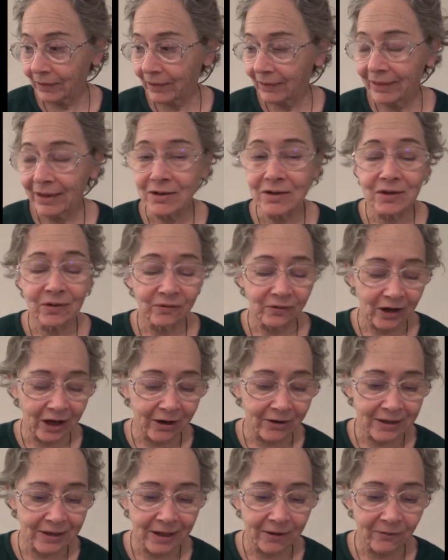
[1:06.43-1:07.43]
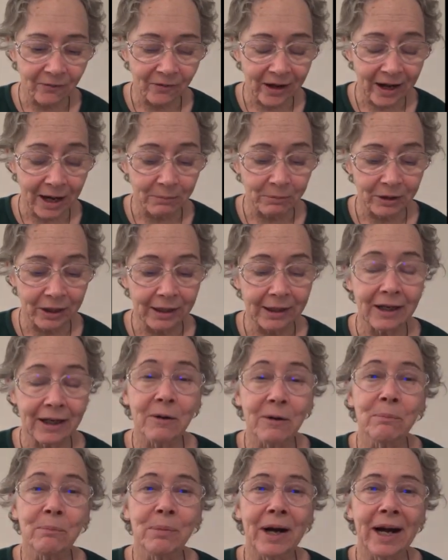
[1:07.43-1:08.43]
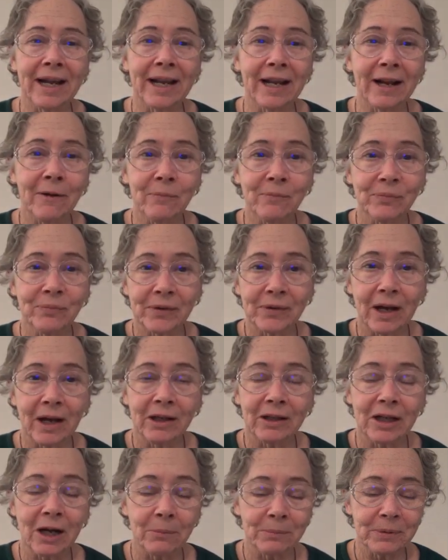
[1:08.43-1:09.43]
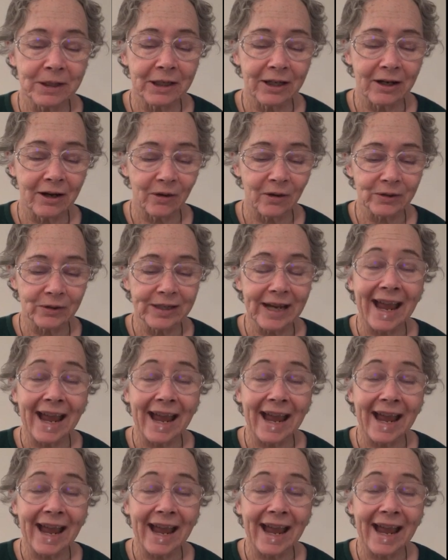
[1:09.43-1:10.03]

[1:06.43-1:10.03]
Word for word: There's a Faraday fabric by a company called